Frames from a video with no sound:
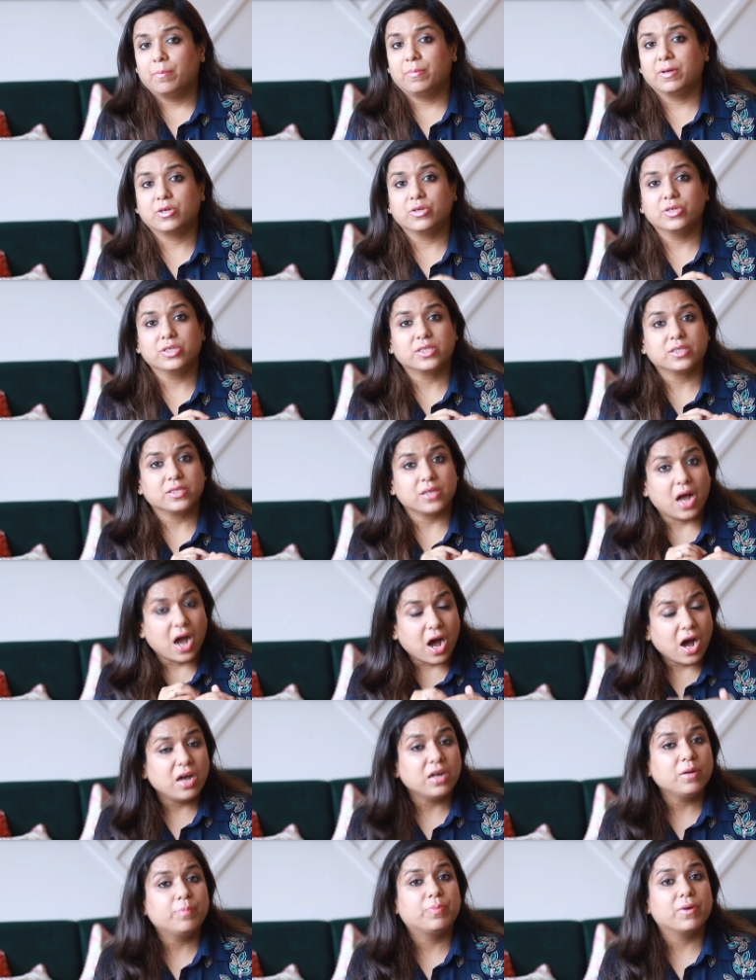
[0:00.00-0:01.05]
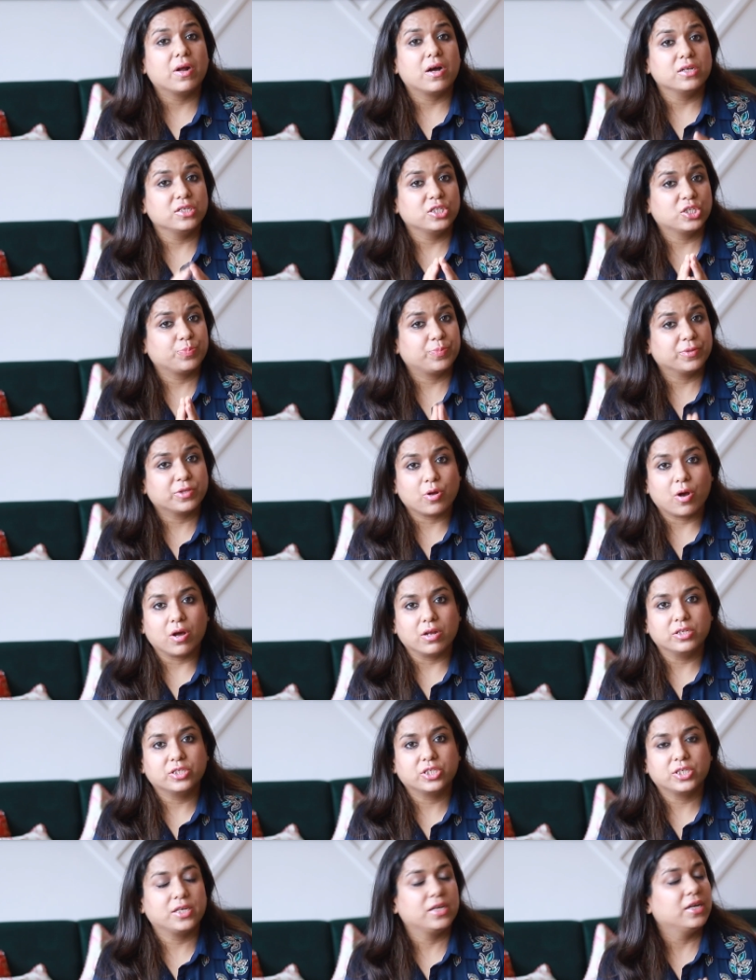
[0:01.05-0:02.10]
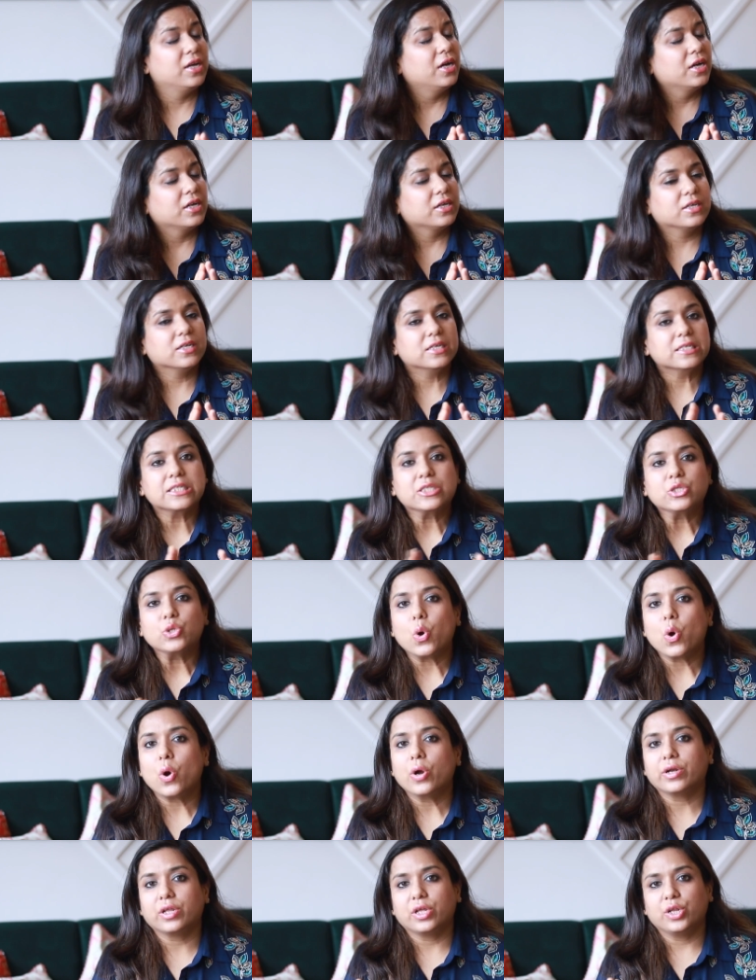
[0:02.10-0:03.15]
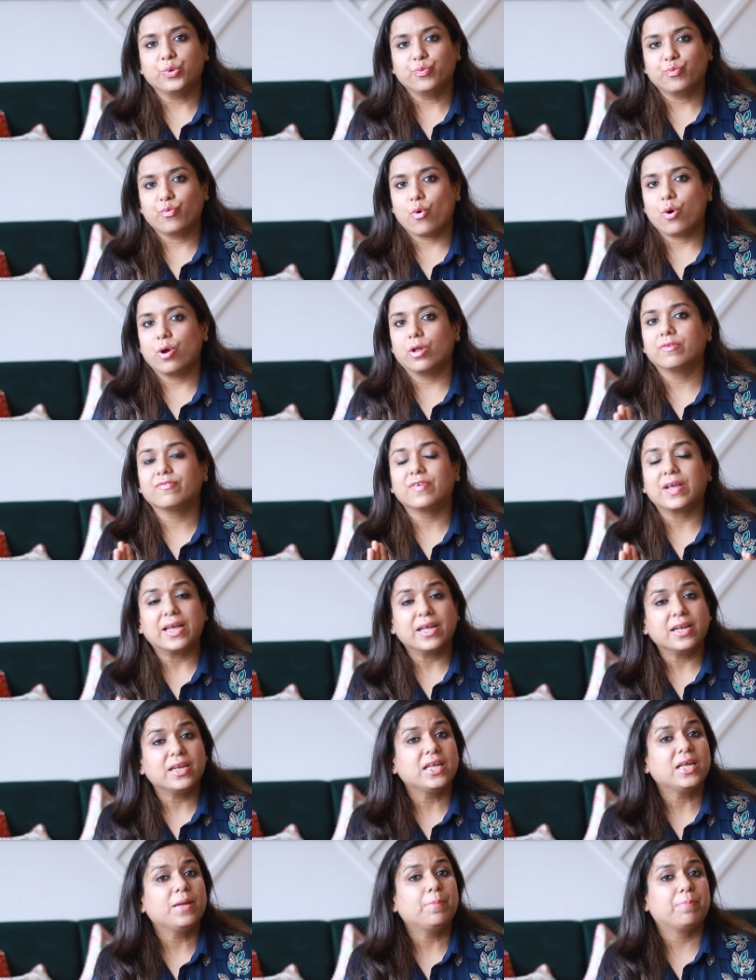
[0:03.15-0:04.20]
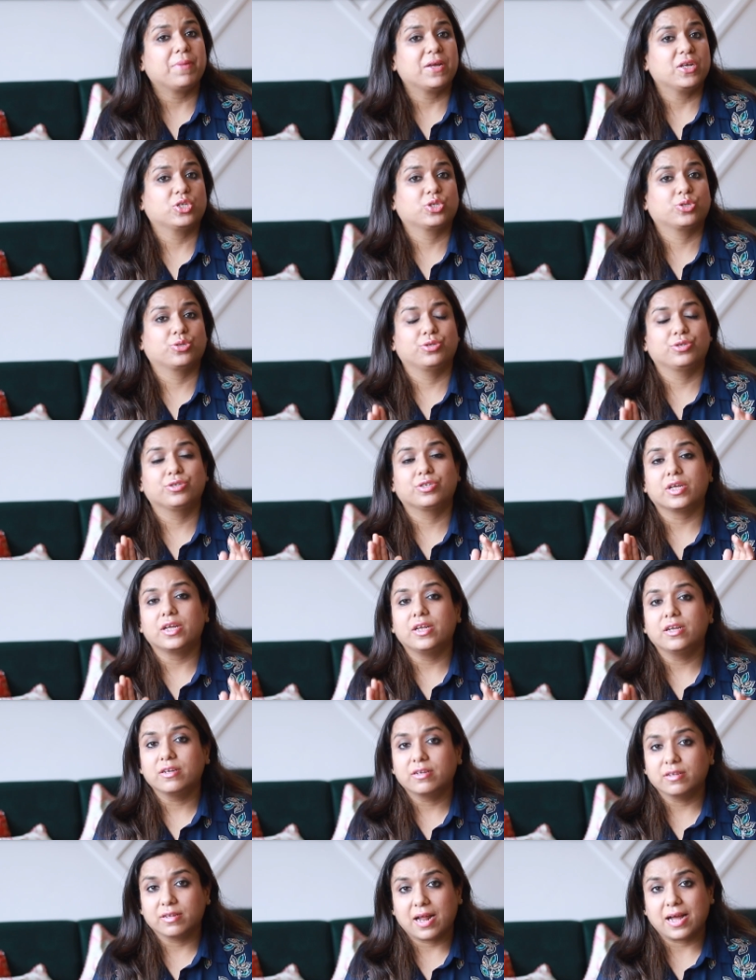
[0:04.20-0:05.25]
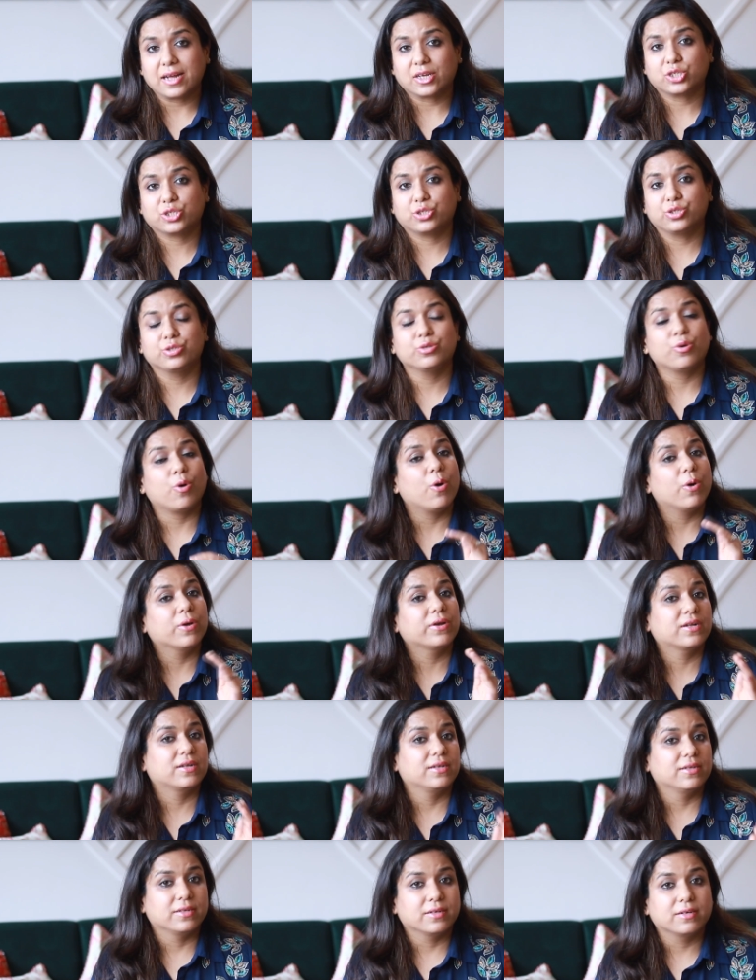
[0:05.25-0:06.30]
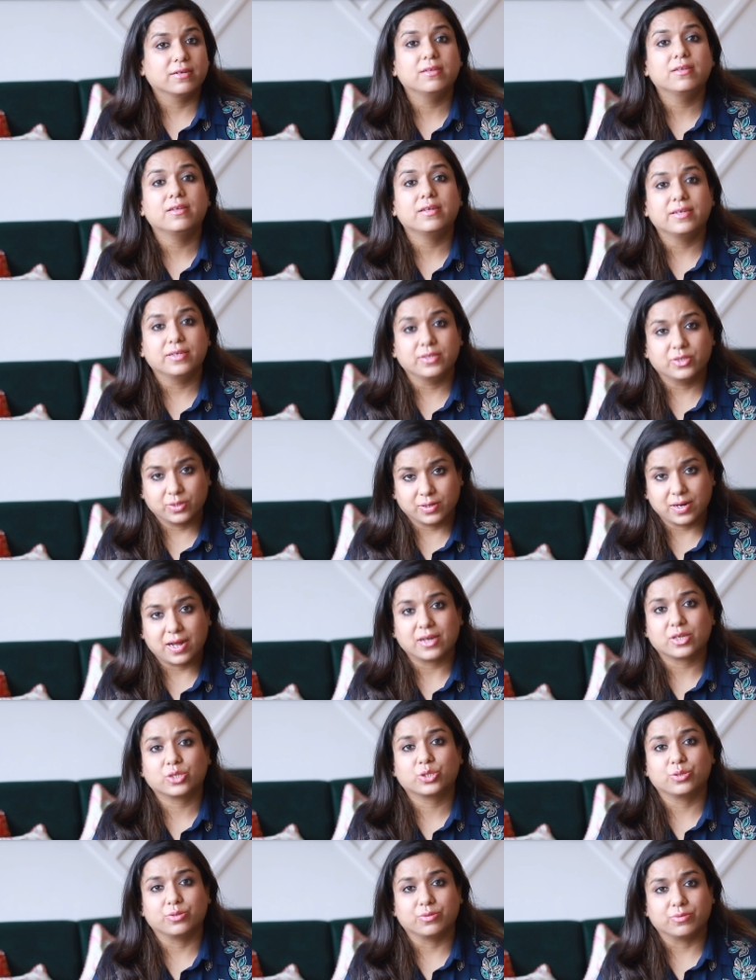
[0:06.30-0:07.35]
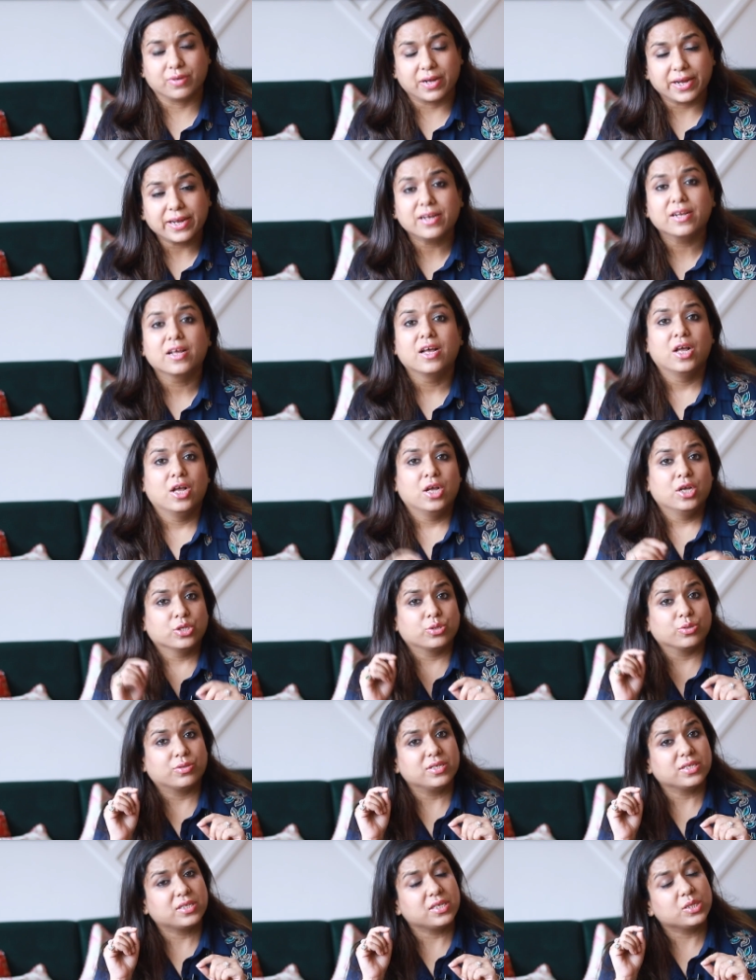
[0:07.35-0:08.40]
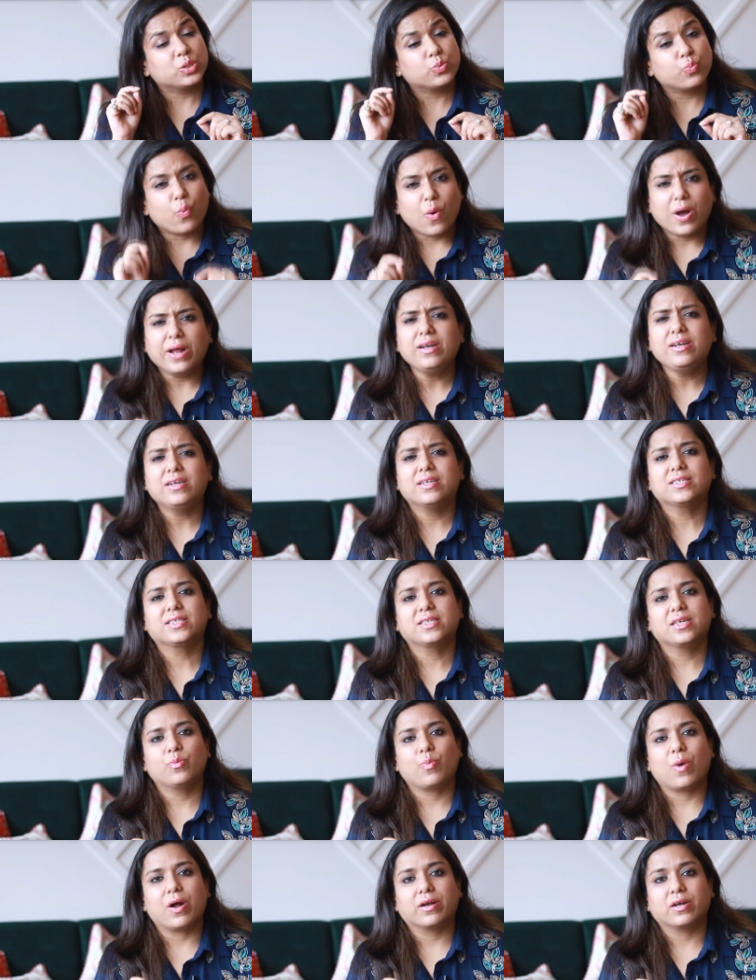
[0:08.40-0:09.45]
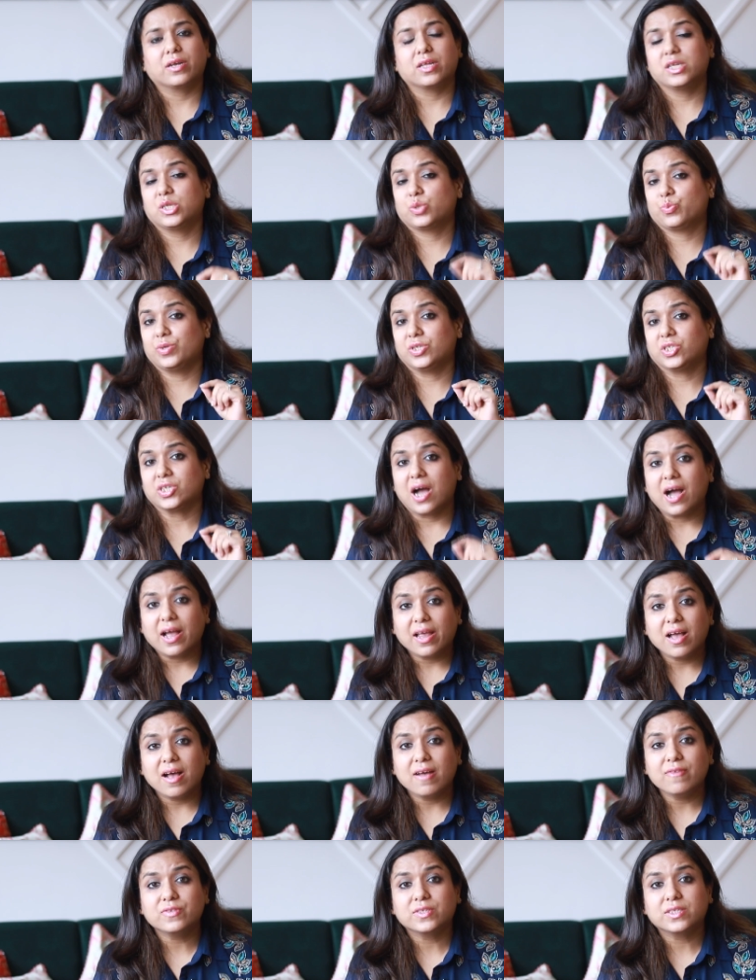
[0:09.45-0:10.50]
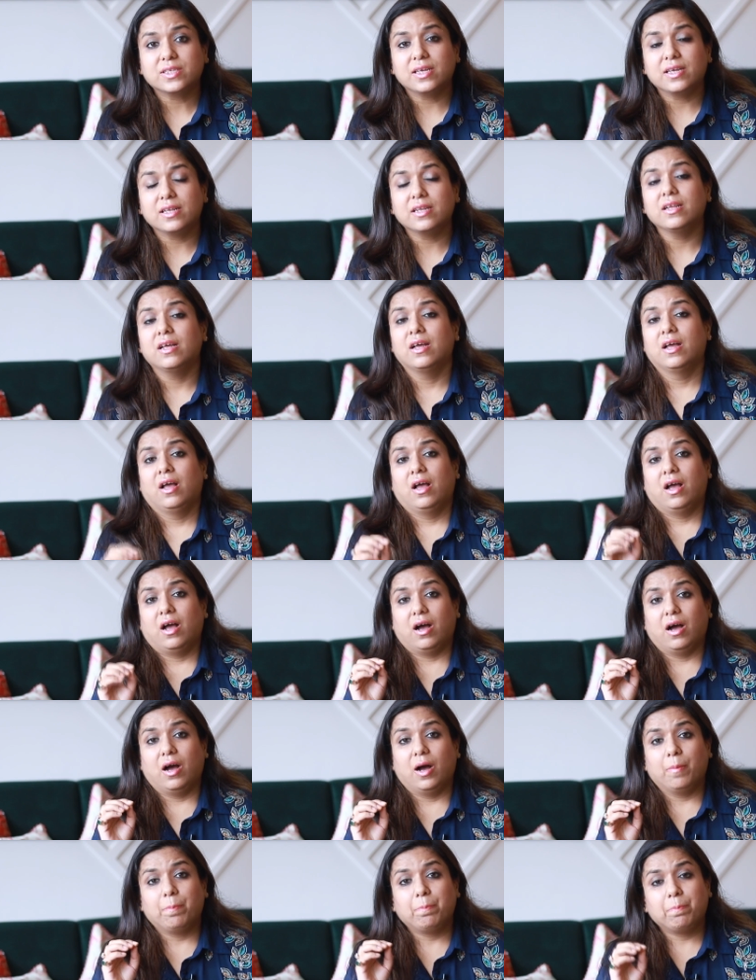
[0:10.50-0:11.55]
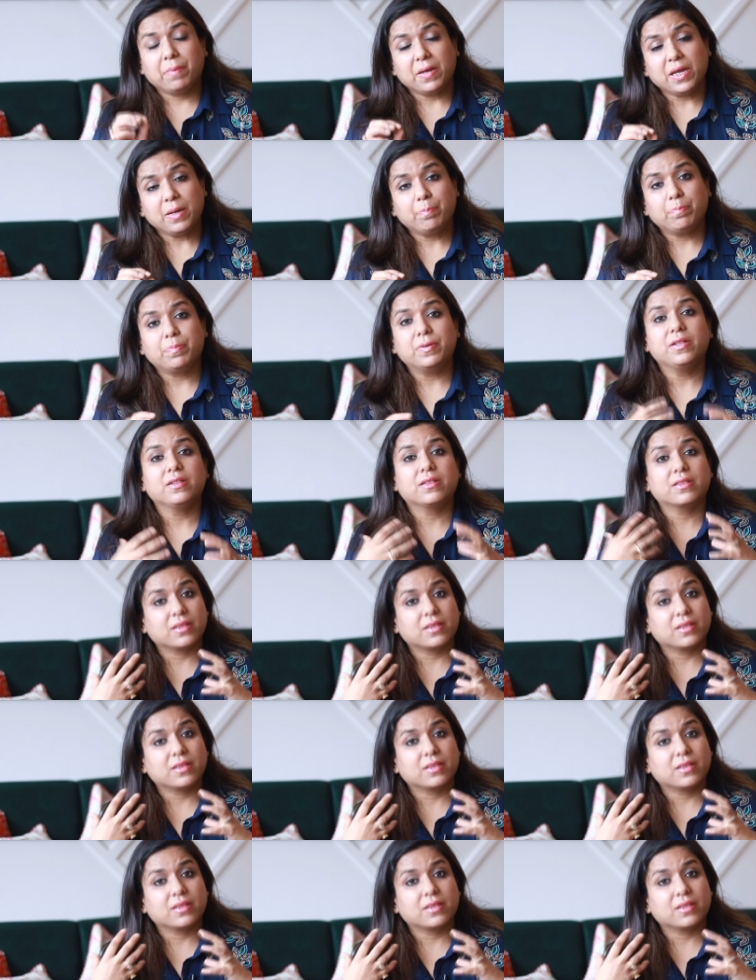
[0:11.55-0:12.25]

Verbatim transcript: because our branch, pathology, does not involve any patient interaction or clinical interaction, right? So this is one disadvantage which I have seen uh, people